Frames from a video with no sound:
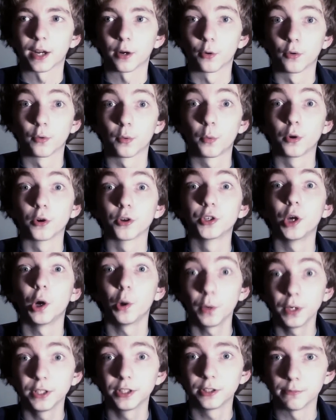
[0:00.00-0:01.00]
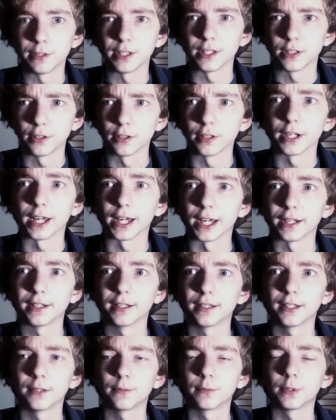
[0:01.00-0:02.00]
or we're going to be good at
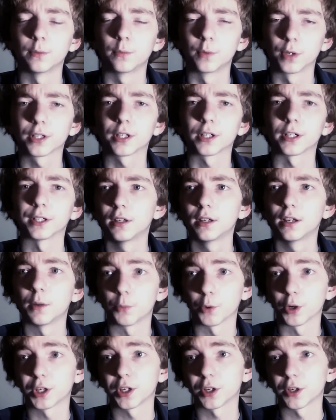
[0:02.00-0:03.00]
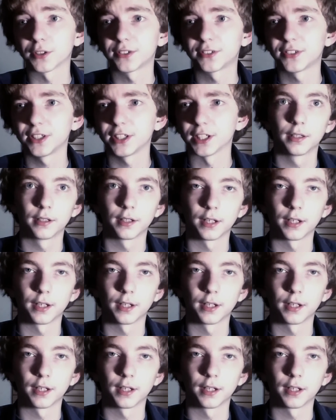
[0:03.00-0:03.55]
if we work on it. I'm working on singing.